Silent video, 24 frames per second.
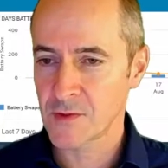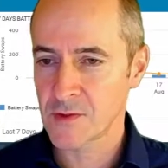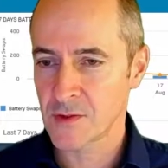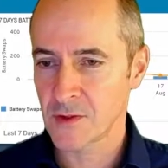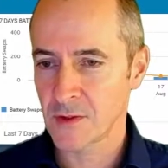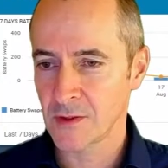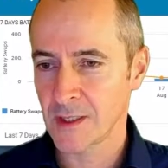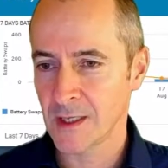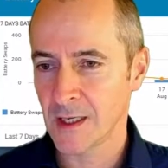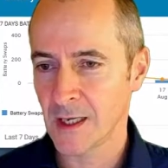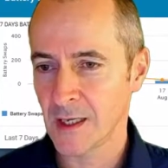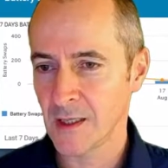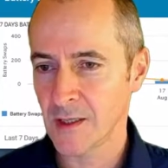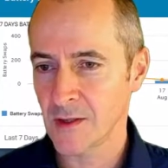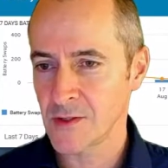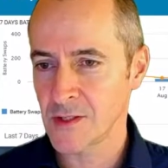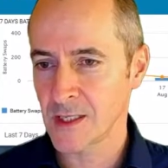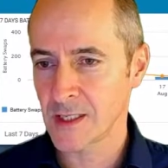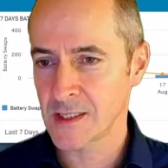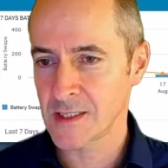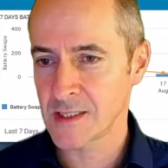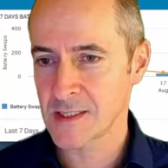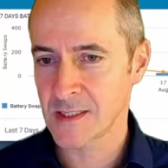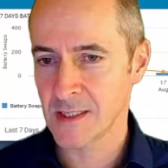over certain
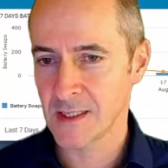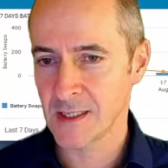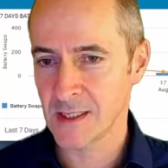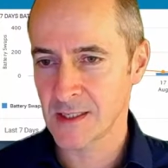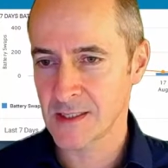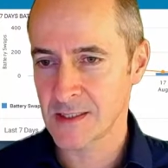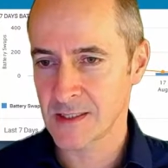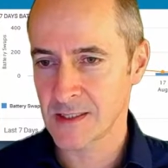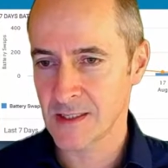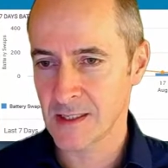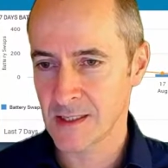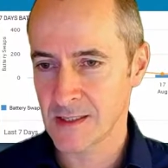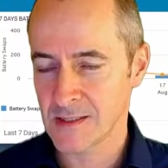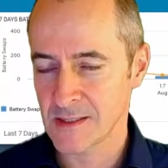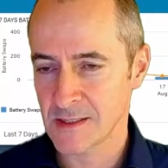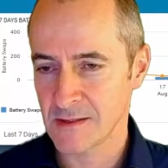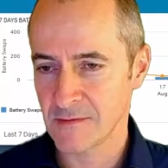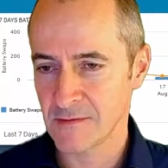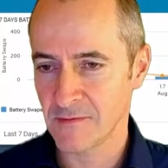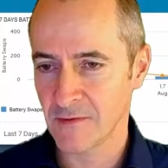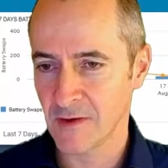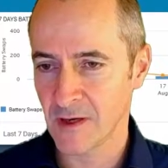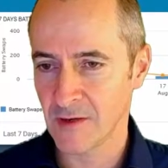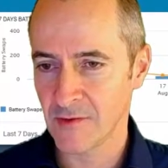colors, you can see it says
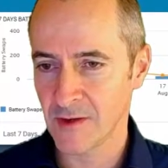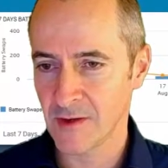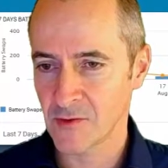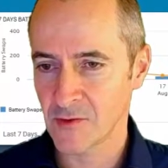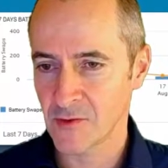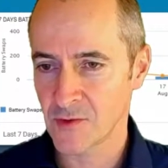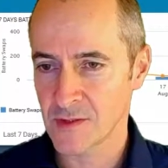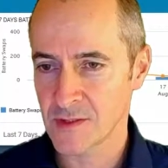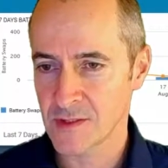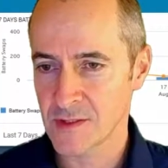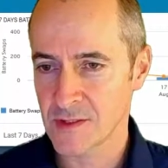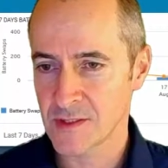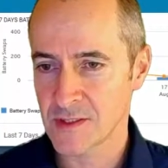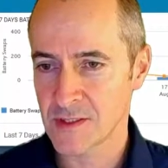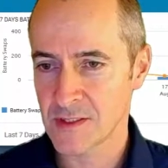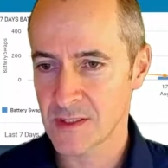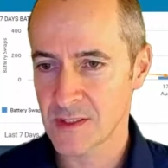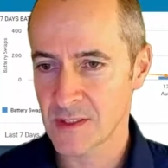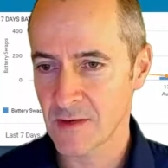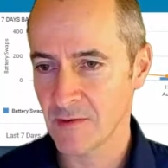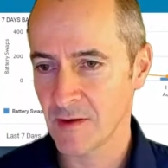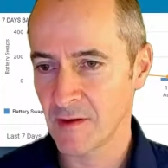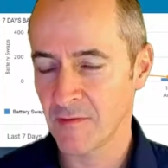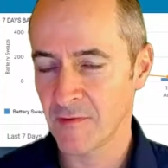there's
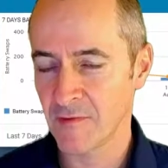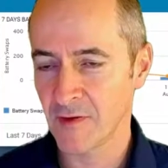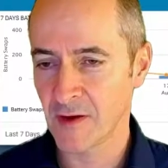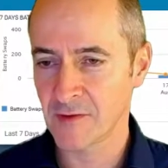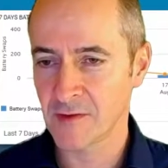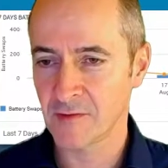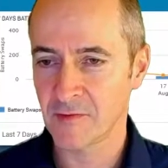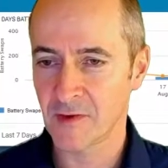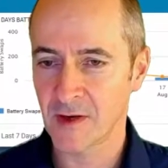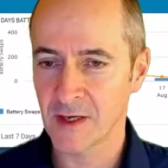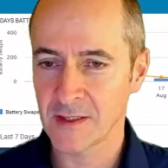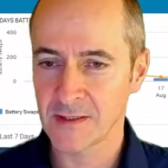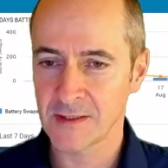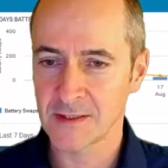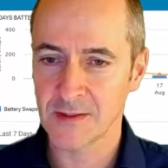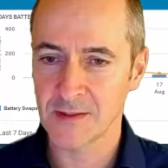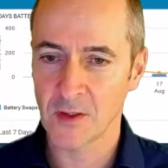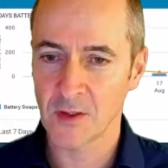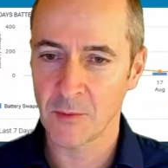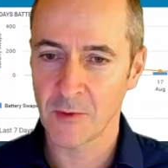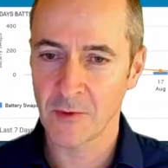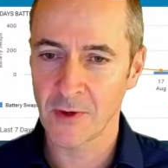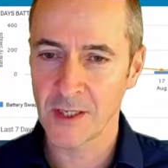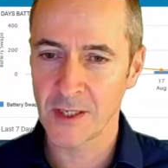575 devices
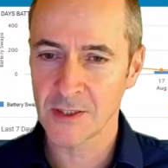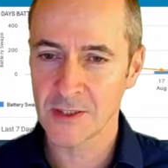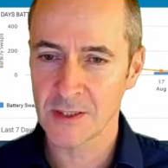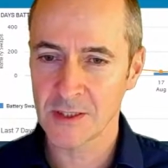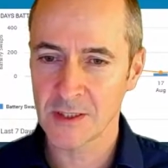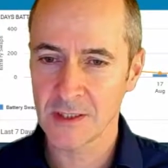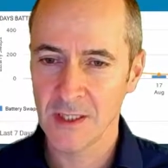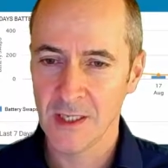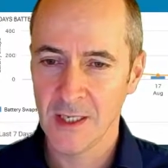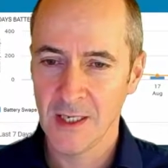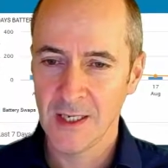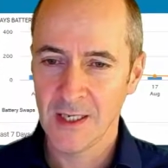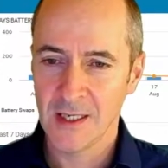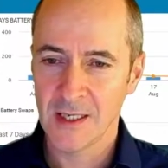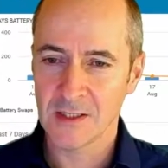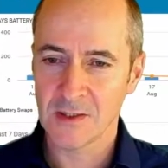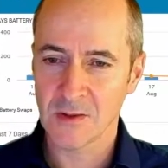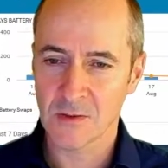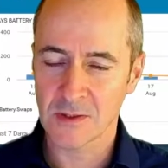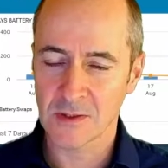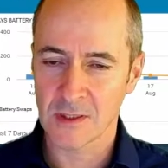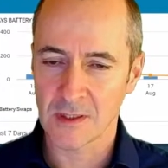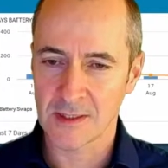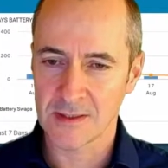in operation.
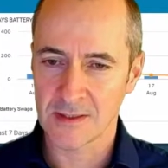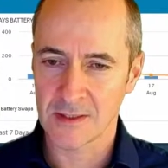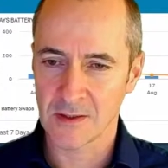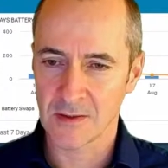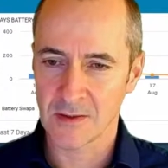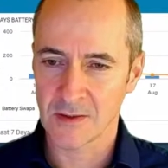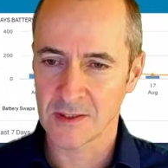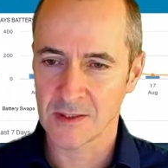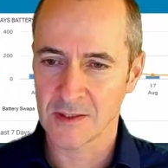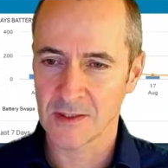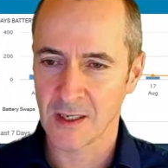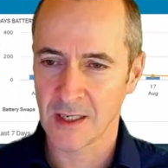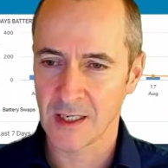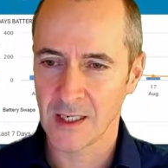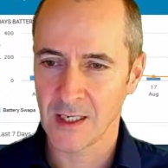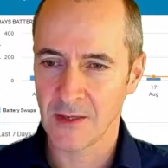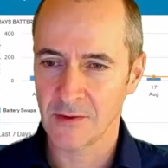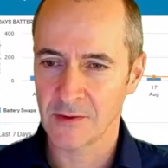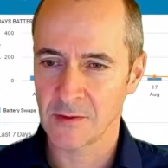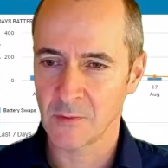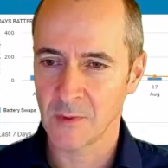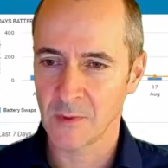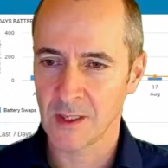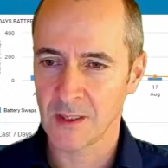It's also listed on the side
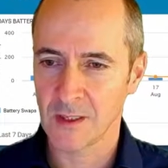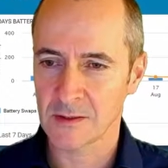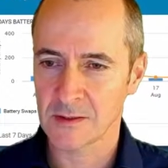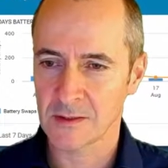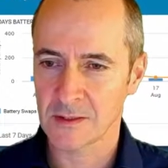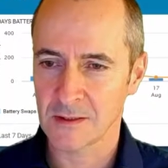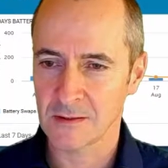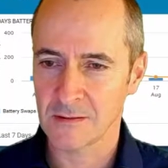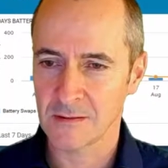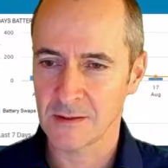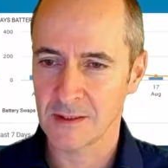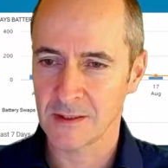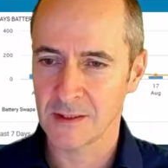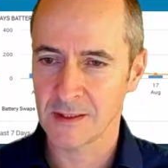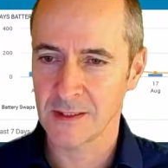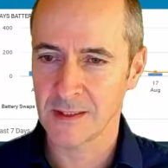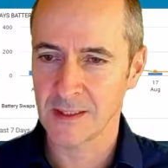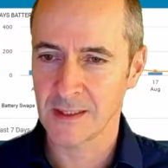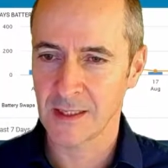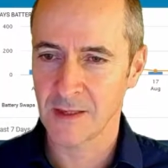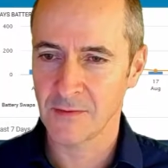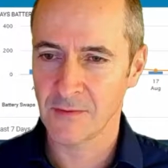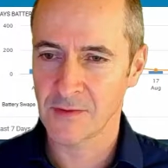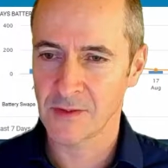here as well, so
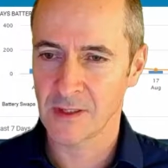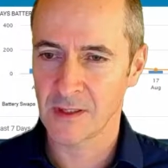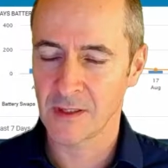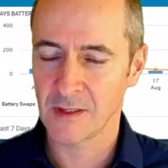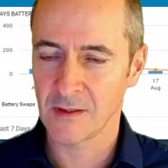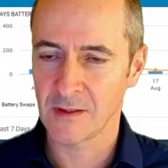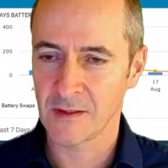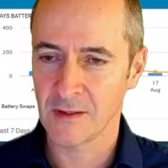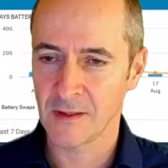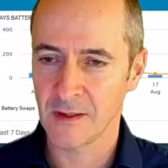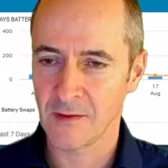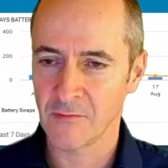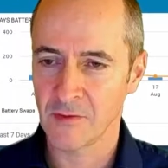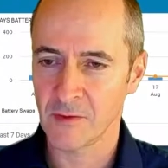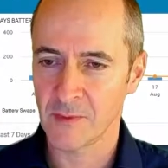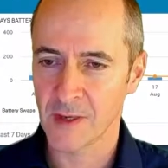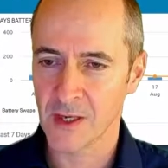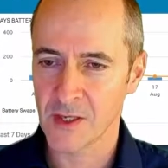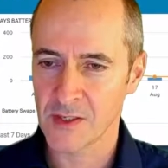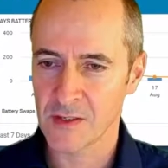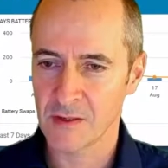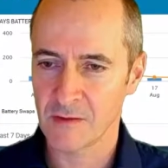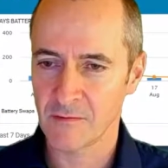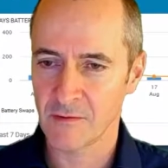it gives you the
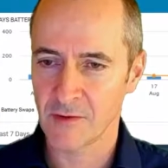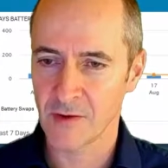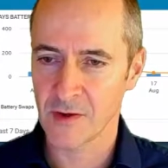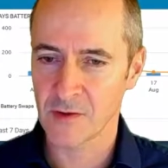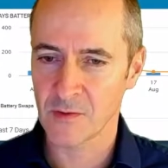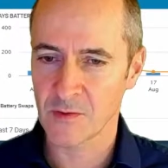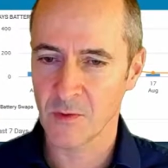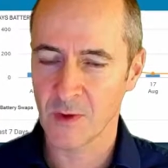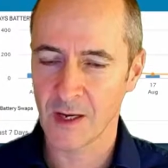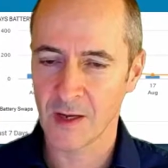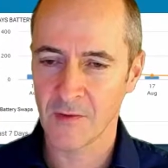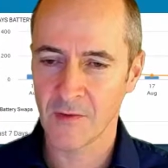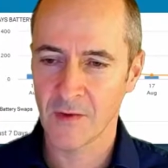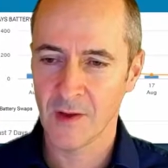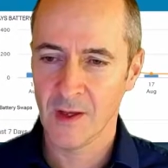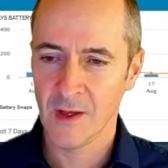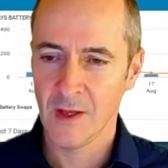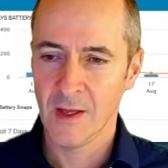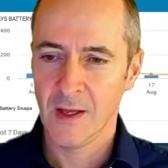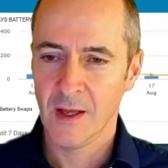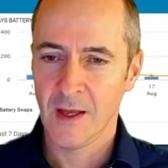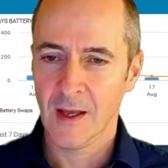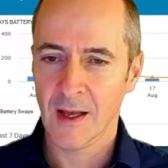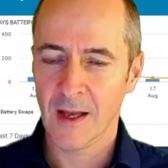information in various ways.
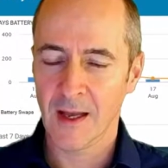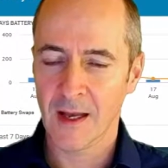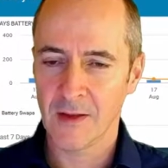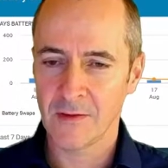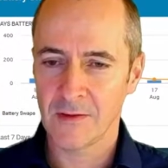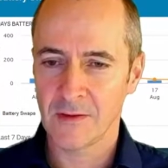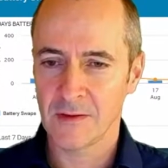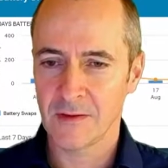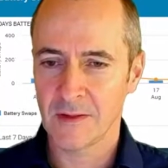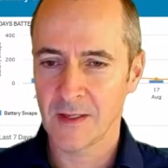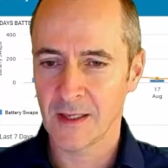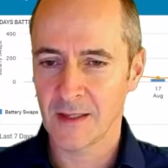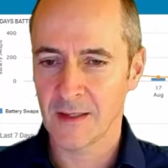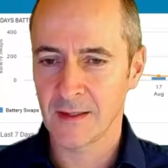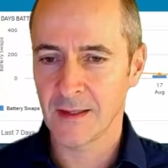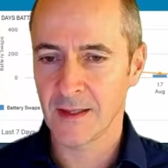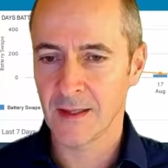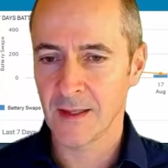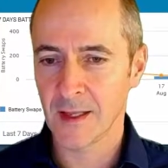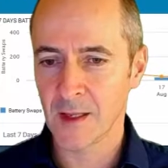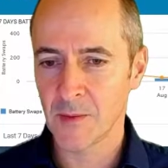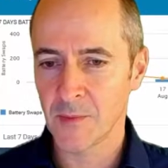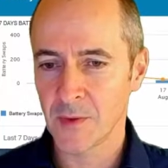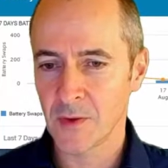And to dig
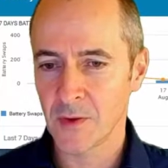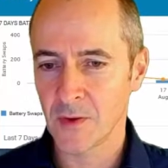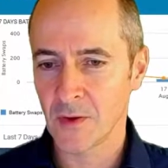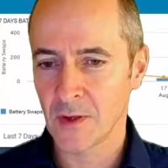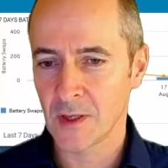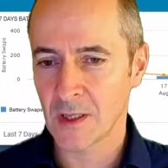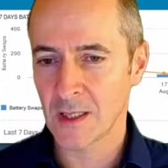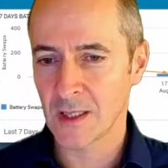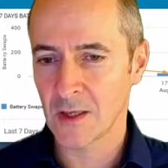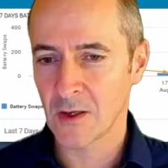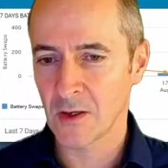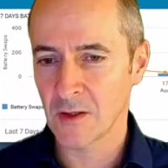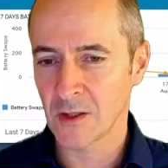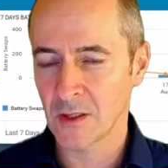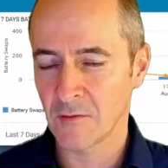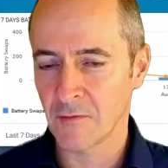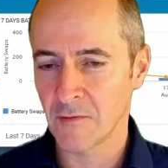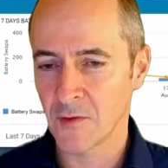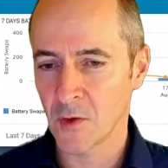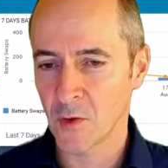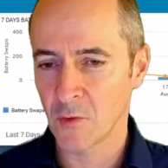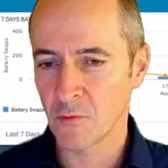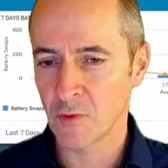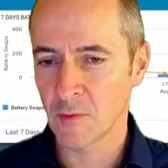deep, you click on
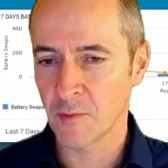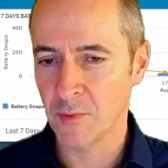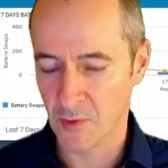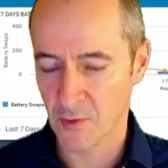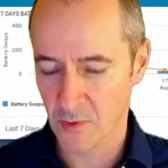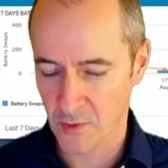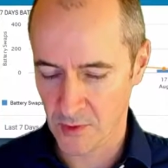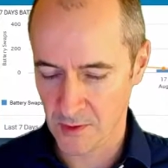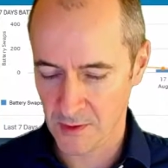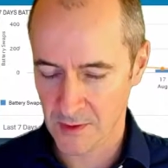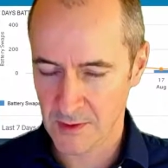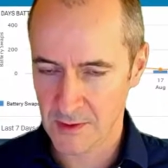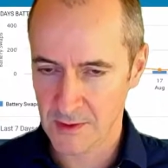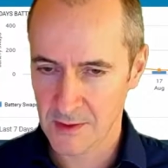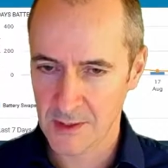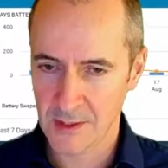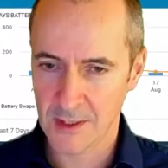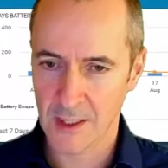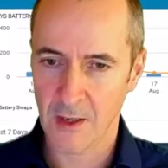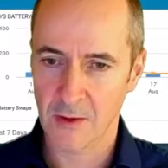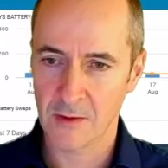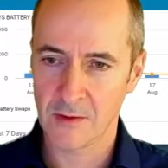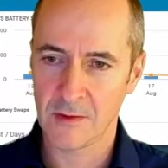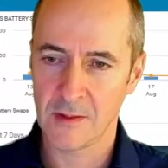the View Report
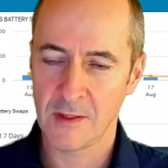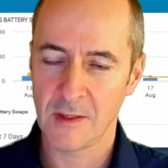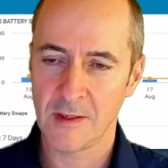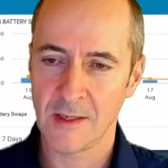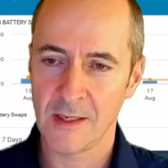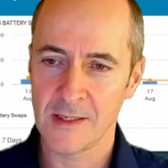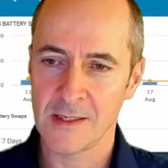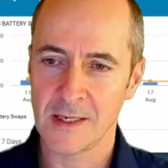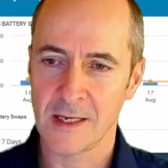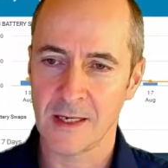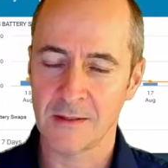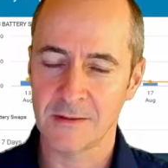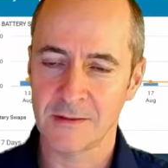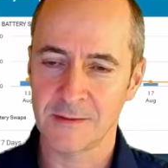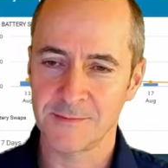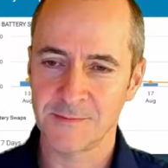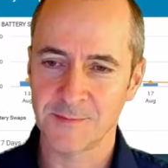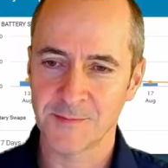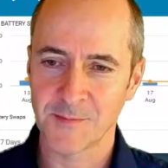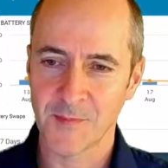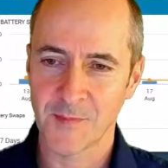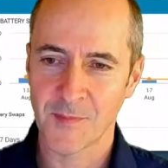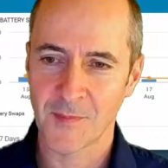to go to the details.